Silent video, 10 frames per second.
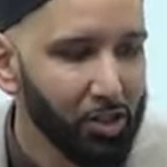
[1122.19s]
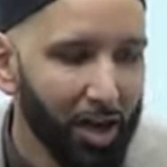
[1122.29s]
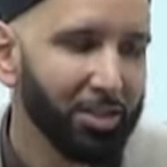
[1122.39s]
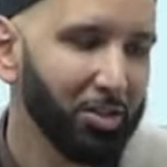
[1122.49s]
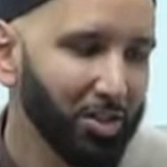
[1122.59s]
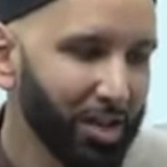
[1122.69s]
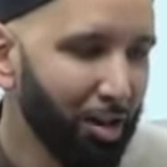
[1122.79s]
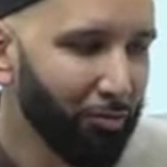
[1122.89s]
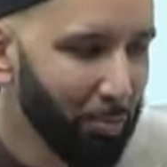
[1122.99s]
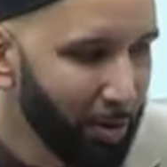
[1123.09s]
exhaust
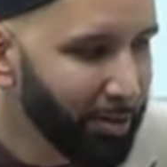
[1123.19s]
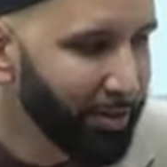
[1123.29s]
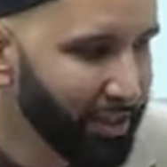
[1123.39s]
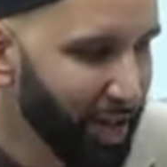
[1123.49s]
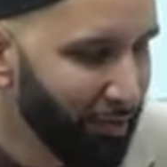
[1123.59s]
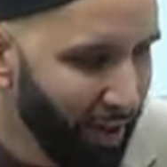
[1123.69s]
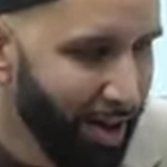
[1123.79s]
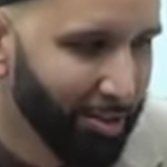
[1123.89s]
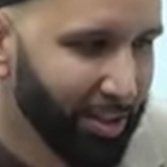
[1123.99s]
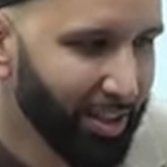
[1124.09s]
yourself or burn yourself
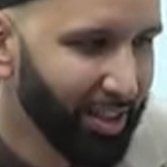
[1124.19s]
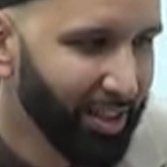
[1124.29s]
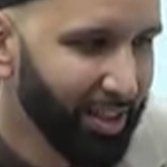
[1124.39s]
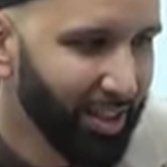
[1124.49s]
out.